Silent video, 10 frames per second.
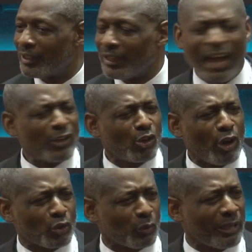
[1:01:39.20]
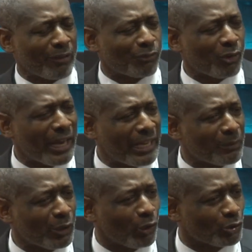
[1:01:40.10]
Are you going to be afraid
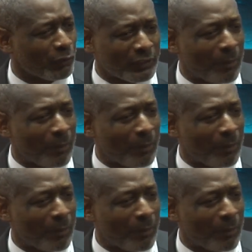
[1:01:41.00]
because of some